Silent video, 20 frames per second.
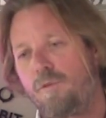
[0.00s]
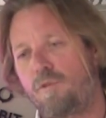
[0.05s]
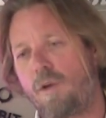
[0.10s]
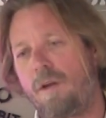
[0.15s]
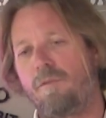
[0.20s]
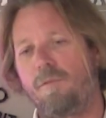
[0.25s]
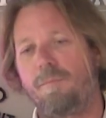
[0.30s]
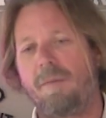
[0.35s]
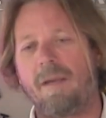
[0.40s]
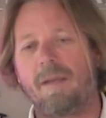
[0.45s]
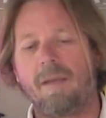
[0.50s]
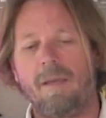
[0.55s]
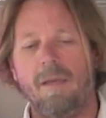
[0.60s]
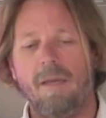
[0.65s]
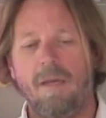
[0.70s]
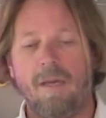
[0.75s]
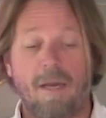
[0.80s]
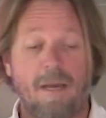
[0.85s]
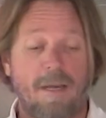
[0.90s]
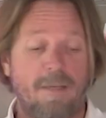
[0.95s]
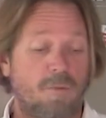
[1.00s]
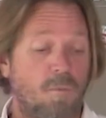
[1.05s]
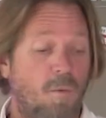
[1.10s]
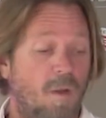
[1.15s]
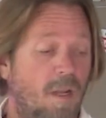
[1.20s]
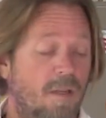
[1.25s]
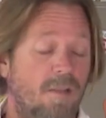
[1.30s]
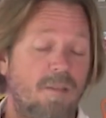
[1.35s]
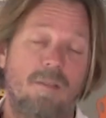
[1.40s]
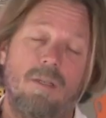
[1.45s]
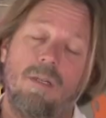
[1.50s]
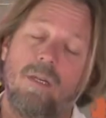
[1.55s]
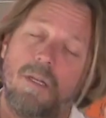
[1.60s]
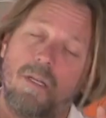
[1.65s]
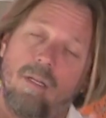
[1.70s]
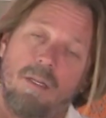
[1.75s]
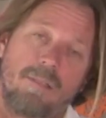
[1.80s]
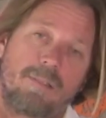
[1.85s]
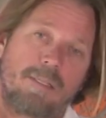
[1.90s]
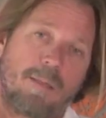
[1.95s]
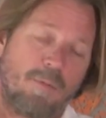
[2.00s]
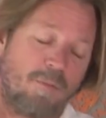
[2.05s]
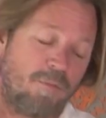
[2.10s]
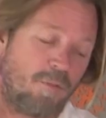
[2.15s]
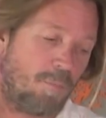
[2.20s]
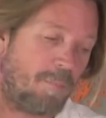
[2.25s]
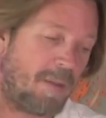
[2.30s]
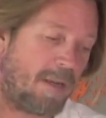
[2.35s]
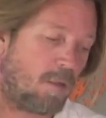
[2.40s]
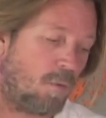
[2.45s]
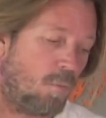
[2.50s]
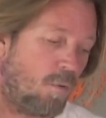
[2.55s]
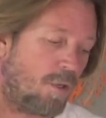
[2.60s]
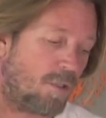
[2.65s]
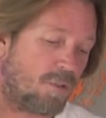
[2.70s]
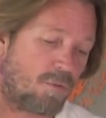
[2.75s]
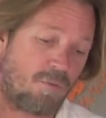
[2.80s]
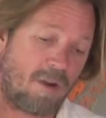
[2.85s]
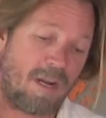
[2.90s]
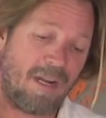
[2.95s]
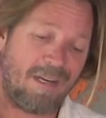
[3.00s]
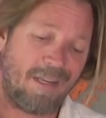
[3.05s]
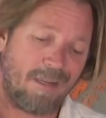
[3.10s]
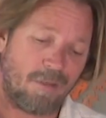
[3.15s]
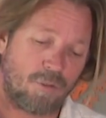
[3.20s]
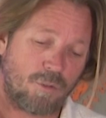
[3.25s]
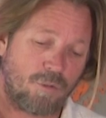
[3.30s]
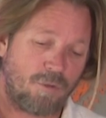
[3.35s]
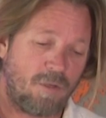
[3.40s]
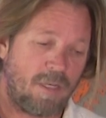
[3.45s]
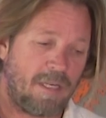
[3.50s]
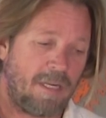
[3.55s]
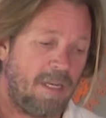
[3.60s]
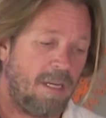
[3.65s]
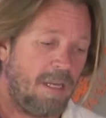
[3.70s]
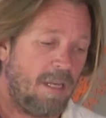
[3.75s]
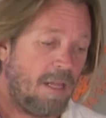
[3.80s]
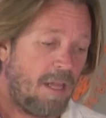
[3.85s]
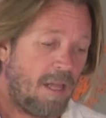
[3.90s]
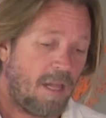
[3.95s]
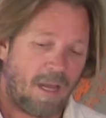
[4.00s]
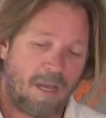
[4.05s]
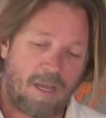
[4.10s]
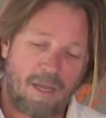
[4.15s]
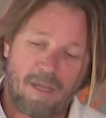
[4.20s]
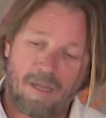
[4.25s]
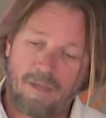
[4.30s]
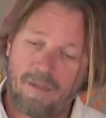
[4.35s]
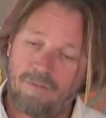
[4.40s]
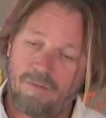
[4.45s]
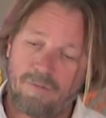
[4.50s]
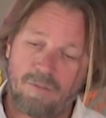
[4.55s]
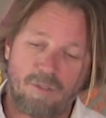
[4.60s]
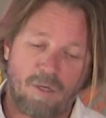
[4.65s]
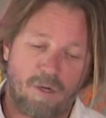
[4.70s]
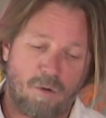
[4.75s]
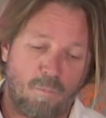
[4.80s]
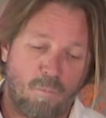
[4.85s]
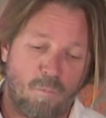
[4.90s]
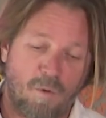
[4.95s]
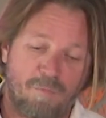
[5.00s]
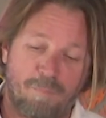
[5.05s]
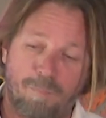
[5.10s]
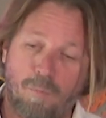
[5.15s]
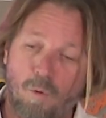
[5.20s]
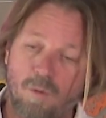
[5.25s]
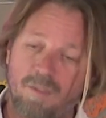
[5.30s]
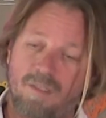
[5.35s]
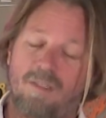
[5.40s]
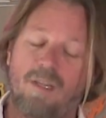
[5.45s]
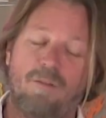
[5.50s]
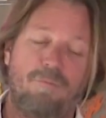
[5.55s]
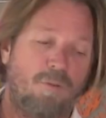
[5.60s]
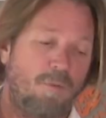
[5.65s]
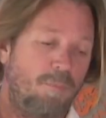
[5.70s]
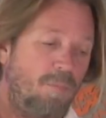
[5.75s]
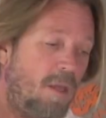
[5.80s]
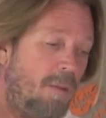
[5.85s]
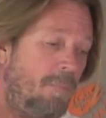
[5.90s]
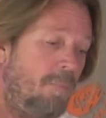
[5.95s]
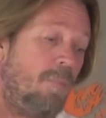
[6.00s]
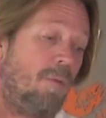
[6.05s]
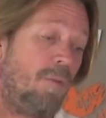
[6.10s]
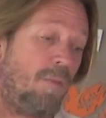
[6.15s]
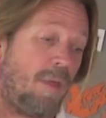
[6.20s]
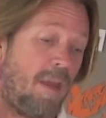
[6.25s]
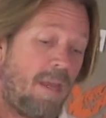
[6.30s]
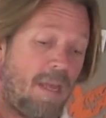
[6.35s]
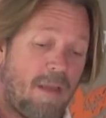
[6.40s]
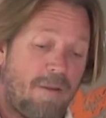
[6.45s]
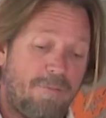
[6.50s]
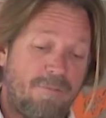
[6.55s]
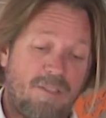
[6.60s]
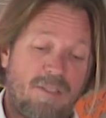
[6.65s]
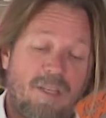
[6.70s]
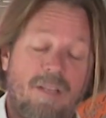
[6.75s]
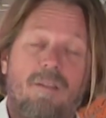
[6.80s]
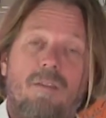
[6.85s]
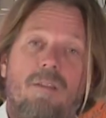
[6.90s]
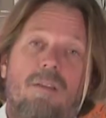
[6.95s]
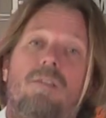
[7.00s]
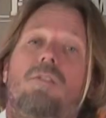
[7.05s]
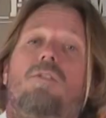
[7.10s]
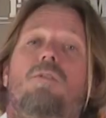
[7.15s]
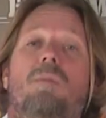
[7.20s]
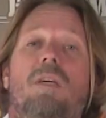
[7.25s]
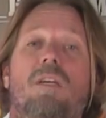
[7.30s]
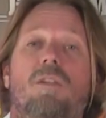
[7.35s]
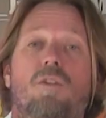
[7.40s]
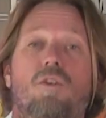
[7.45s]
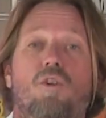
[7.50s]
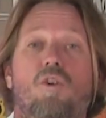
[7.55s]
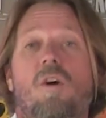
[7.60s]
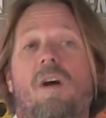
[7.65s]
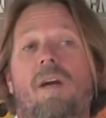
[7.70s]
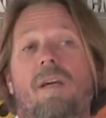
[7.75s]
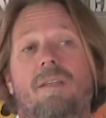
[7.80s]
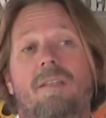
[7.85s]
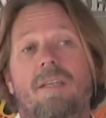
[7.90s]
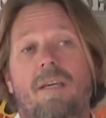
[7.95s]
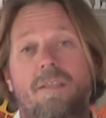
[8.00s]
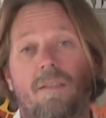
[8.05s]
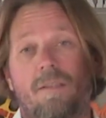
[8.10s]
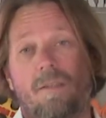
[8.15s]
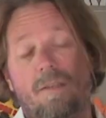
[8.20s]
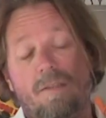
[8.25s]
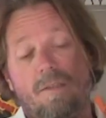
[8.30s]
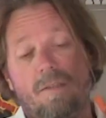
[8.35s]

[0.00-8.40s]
Travel Buddy, as well as Somerville Metalworks, really and truly. You know, we bought stuff from them. They have sent this to me to try and test